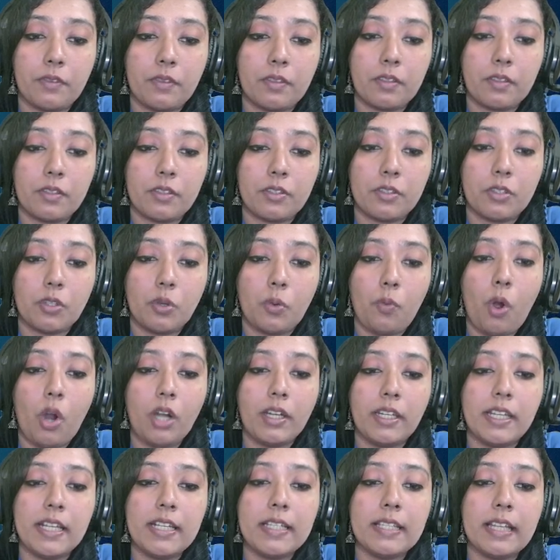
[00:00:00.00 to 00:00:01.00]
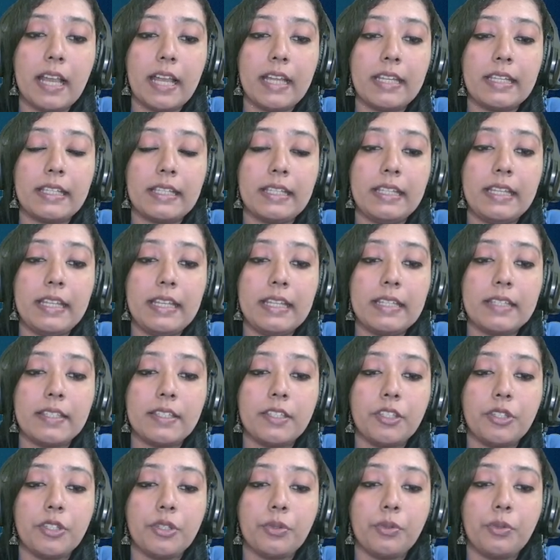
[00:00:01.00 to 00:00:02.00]
So what is at
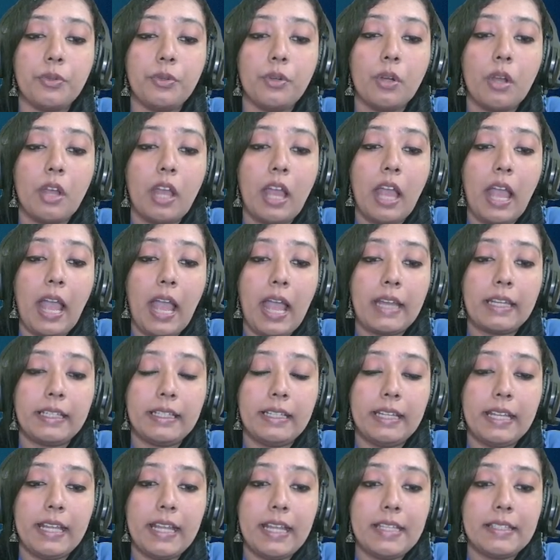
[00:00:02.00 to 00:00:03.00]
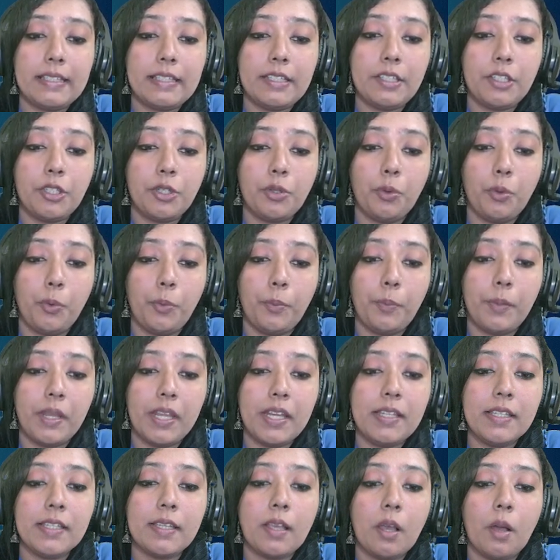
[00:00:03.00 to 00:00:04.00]
least two? At least two
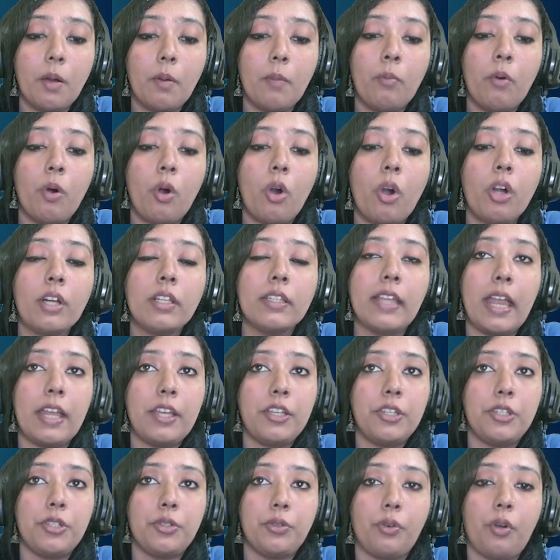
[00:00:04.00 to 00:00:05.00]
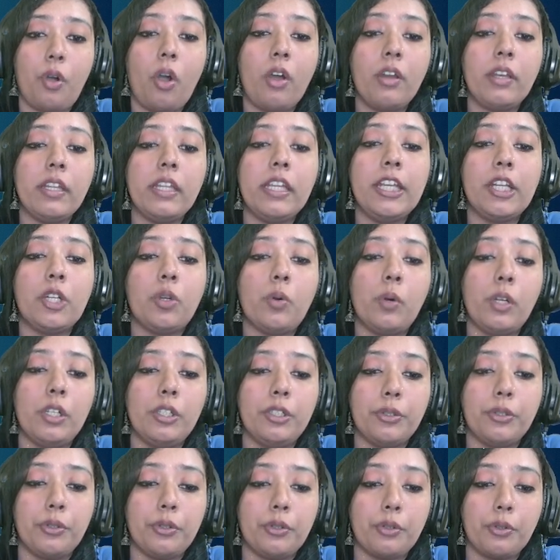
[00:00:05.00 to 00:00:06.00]
means more than two or equal
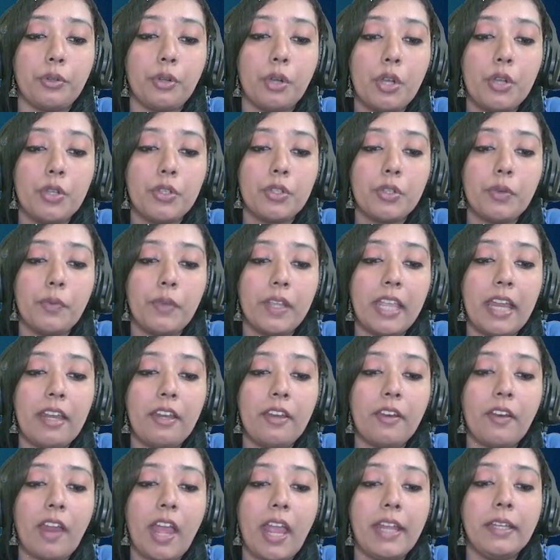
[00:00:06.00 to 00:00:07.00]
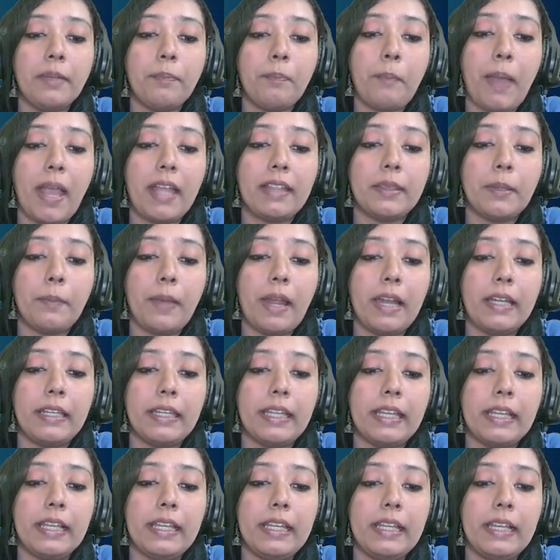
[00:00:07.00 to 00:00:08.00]
to two. So we can write
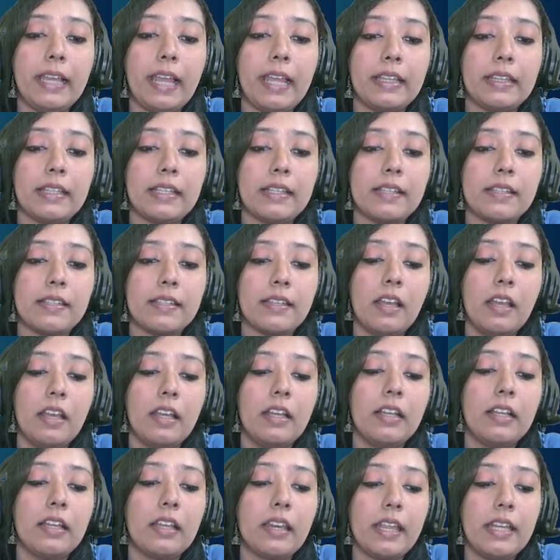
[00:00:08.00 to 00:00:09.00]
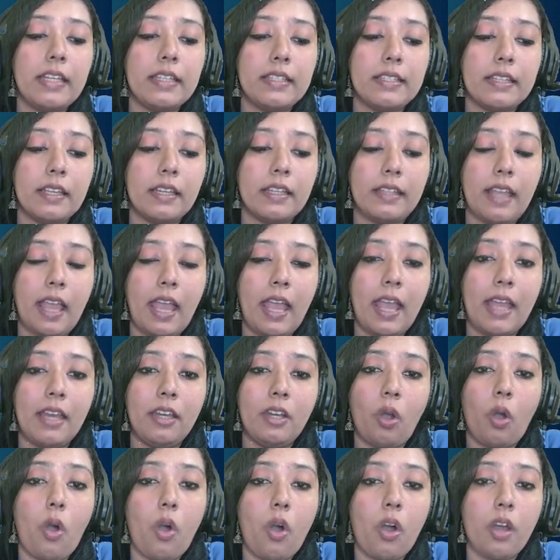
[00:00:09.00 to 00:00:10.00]
mathematically like this: greater than
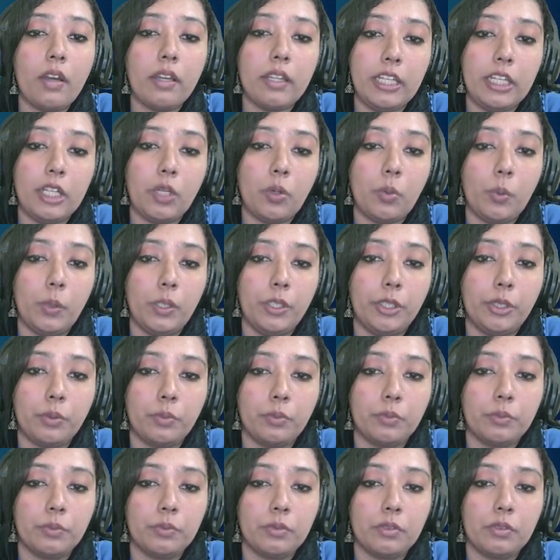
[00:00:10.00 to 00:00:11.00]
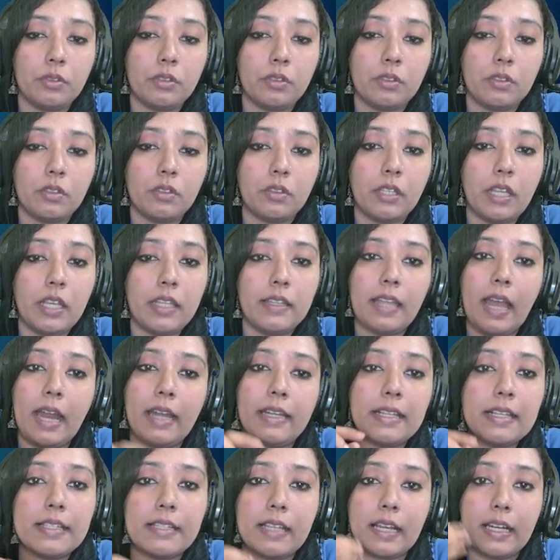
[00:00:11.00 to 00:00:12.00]
or equal to. Okay, that
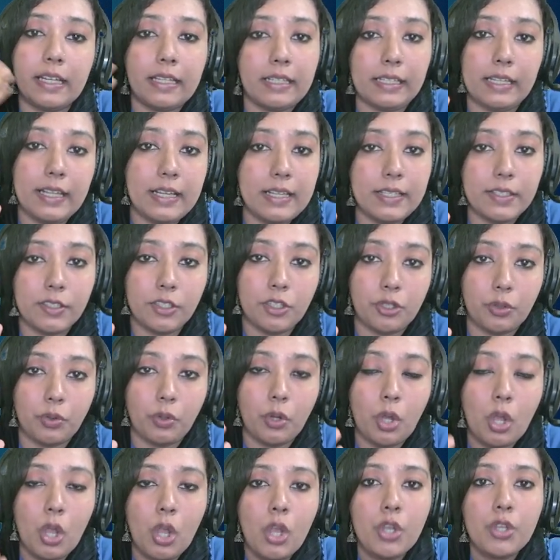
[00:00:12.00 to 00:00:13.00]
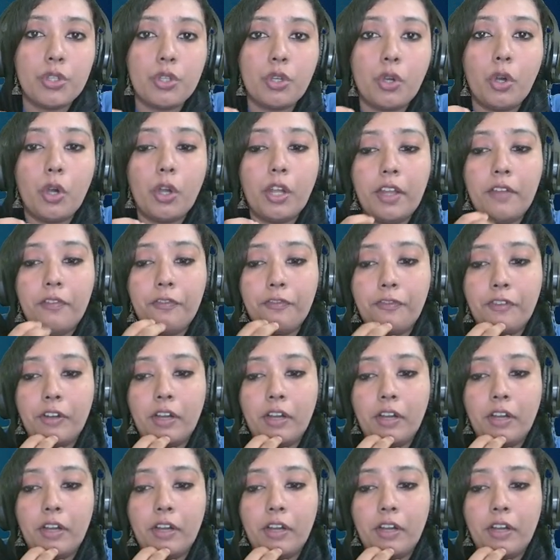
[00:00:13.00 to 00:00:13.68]
is at least two. So if